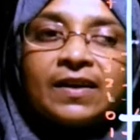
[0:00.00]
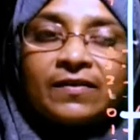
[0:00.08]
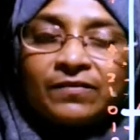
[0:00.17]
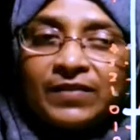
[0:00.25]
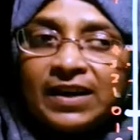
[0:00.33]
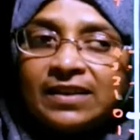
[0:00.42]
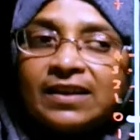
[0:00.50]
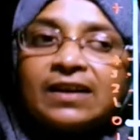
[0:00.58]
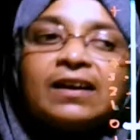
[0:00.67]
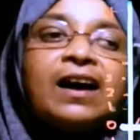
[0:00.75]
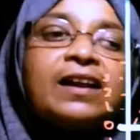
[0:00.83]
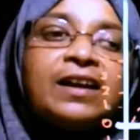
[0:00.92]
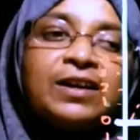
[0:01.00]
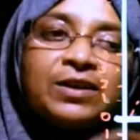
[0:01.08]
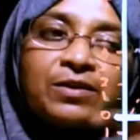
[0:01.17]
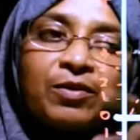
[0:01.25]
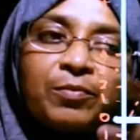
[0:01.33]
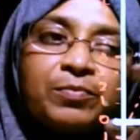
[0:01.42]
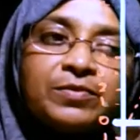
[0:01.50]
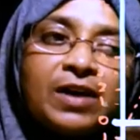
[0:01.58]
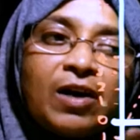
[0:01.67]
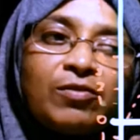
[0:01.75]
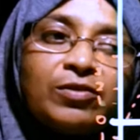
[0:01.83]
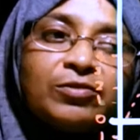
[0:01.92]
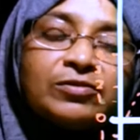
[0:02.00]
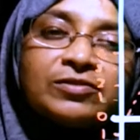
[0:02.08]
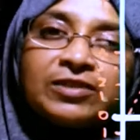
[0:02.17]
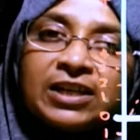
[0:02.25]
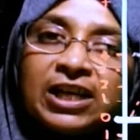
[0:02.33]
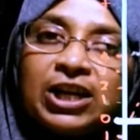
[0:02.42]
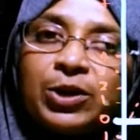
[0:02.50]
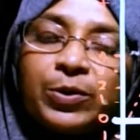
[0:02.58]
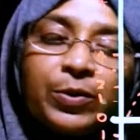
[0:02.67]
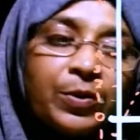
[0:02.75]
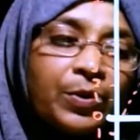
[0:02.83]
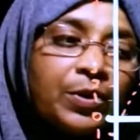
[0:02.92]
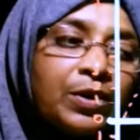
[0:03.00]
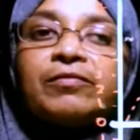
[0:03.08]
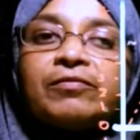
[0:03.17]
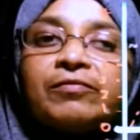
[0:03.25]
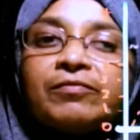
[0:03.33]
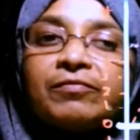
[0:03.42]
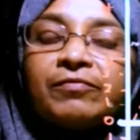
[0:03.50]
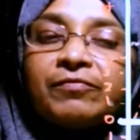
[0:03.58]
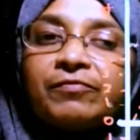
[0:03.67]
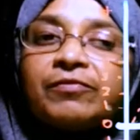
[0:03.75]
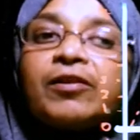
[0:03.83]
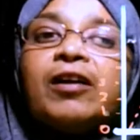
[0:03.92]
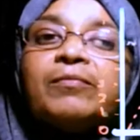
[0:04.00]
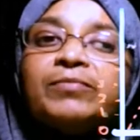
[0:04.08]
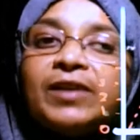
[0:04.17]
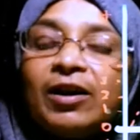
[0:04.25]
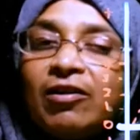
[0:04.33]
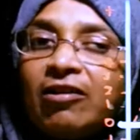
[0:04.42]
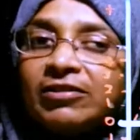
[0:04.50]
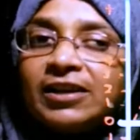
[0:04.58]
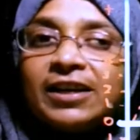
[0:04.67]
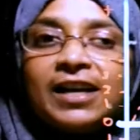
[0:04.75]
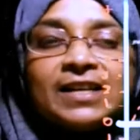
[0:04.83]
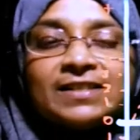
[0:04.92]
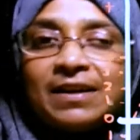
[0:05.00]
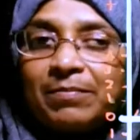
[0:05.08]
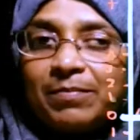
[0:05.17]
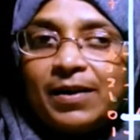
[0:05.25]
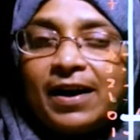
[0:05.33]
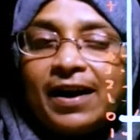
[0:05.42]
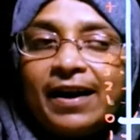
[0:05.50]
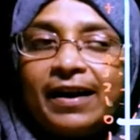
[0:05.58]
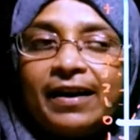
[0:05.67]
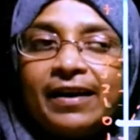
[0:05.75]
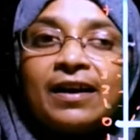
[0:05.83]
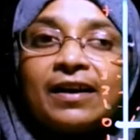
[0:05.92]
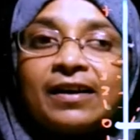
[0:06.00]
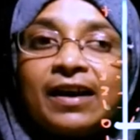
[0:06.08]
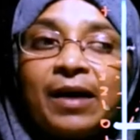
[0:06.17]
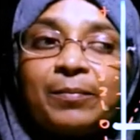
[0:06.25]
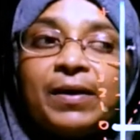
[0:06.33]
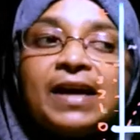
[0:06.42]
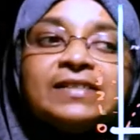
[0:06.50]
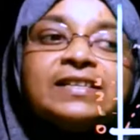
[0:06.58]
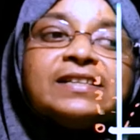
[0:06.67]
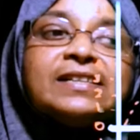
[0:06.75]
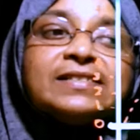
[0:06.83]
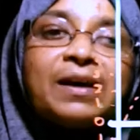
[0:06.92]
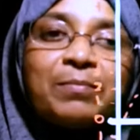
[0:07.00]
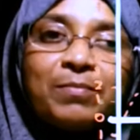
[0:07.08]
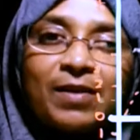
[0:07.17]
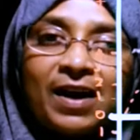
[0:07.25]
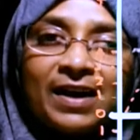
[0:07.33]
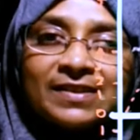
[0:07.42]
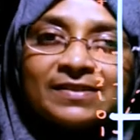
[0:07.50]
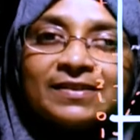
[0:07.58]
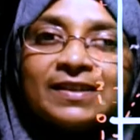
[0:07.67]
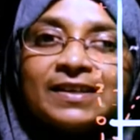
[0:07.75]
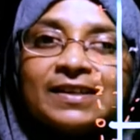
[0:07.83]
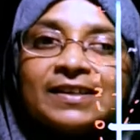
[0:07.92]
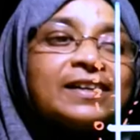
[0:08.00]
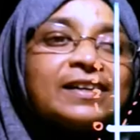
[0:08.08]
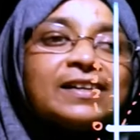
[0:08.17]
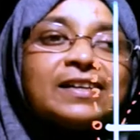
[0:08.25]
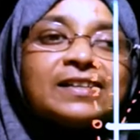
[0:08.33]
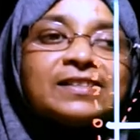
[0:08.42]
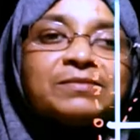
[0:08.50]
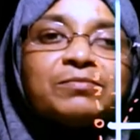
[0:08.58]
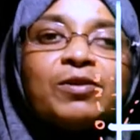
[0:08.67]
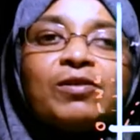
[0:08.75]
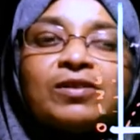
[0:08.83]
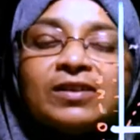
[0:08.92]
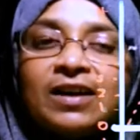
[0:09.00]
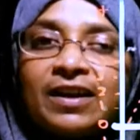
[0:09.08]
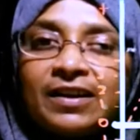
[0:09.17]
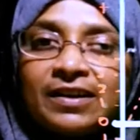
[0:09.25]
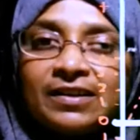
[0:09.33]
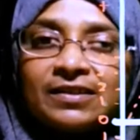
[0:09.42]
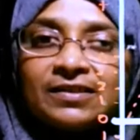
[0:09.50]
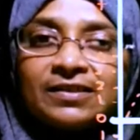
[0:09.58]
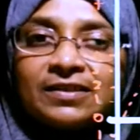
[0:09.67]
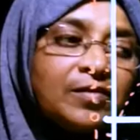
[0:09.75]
When the current drops down to 0 from the alternate supply, capacitor supplies the small current.